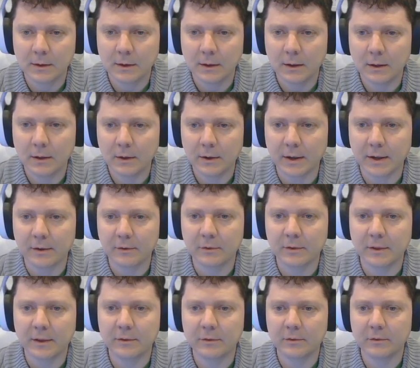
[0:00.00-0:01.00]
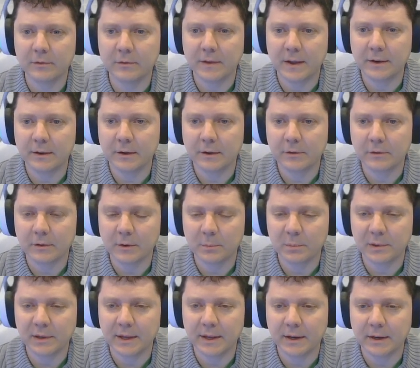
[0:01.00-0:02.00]
Okay, so let's find us a
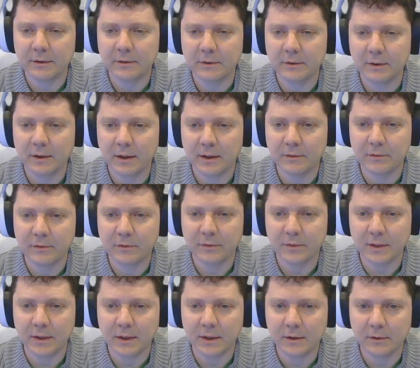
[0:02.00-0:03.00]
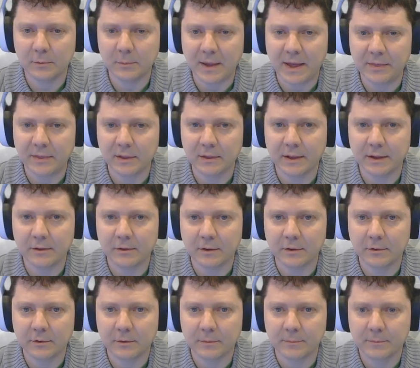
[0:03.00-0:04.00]
planet if the Spathy lets
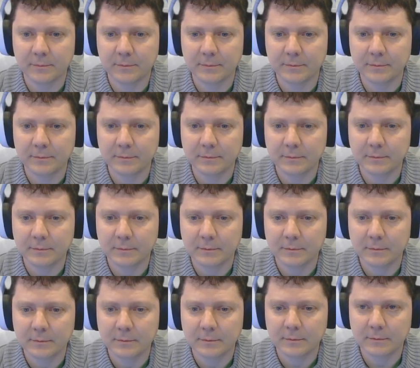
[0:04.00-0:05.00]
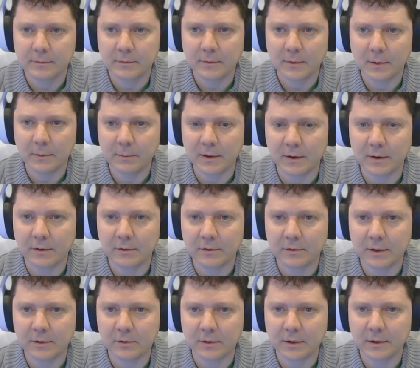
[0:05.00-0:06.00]
us. There it is,
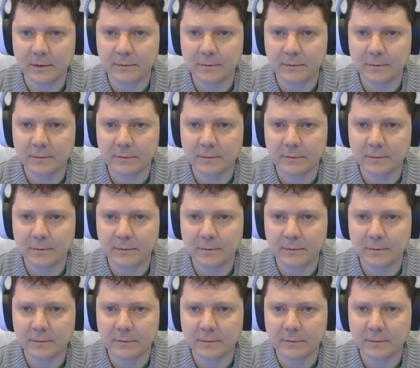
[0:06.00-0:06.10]
I saw it.